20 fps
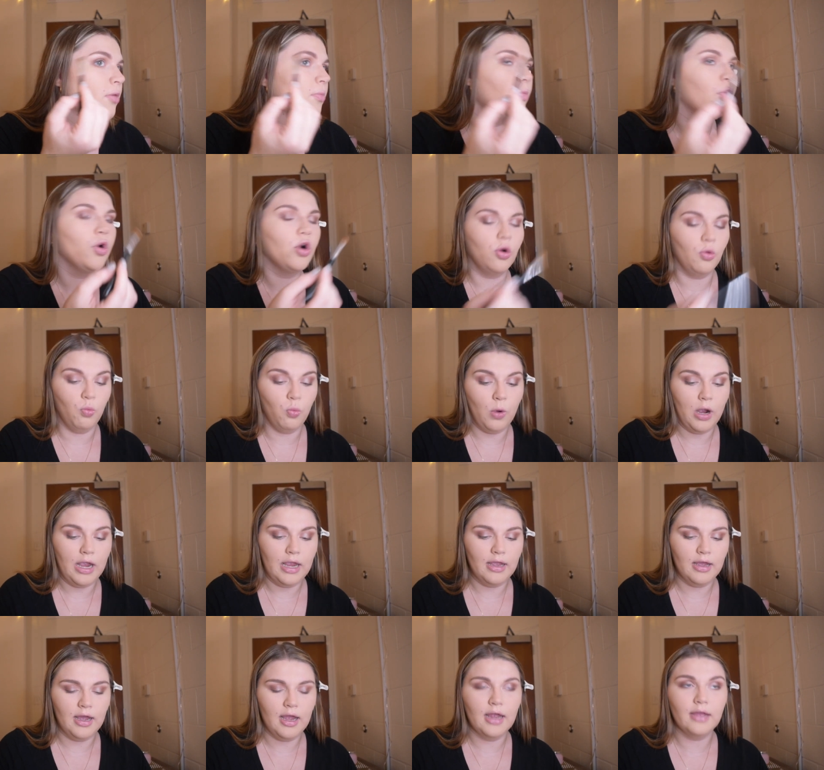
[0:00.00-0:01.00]
more
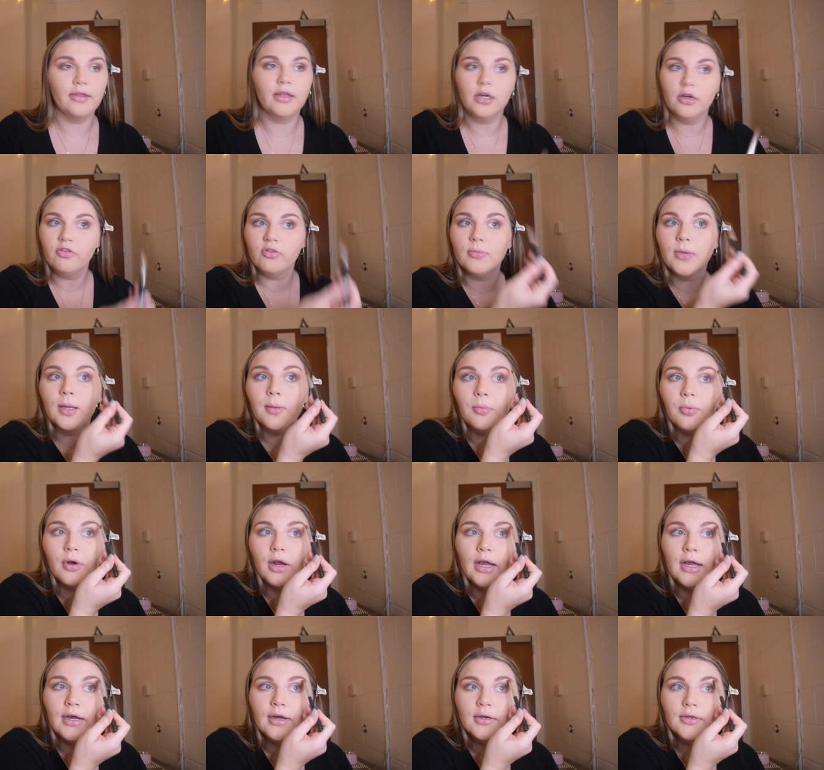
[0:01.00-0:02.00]
white highlighter for my
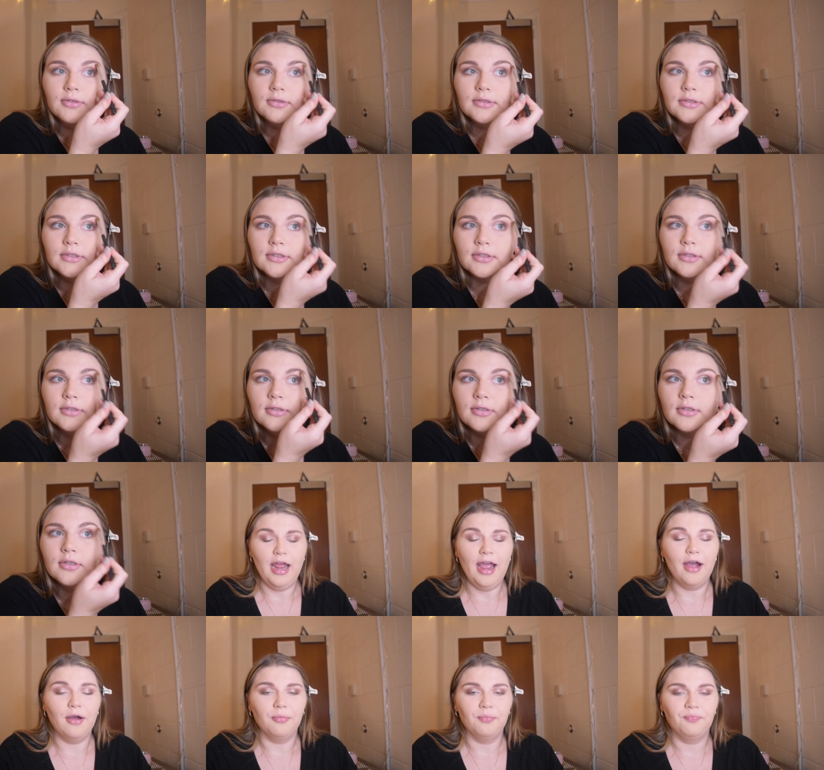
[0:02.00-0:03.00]
brows.
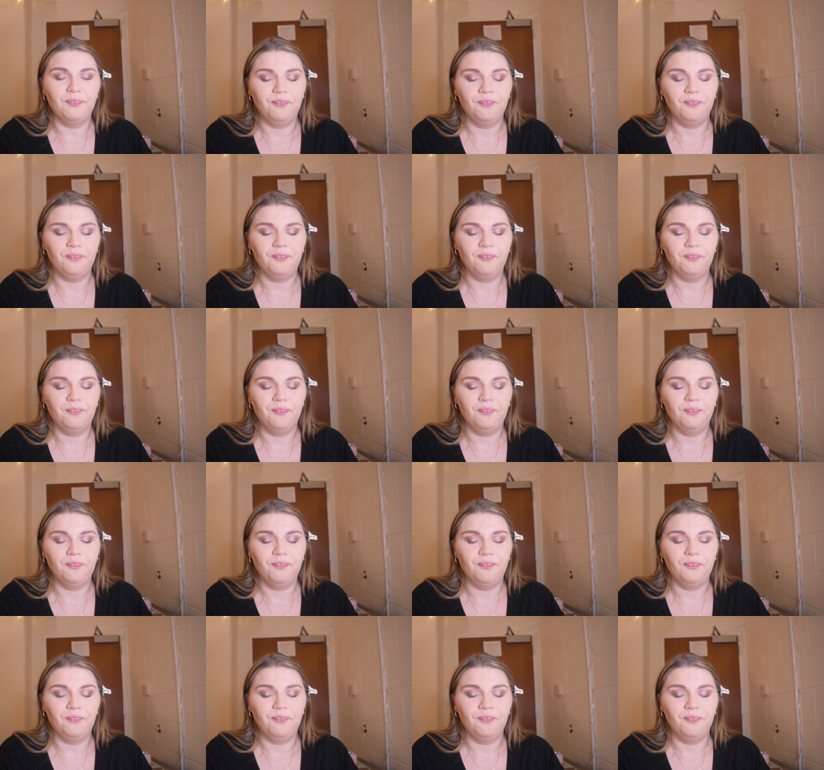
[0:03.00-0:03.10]
Now,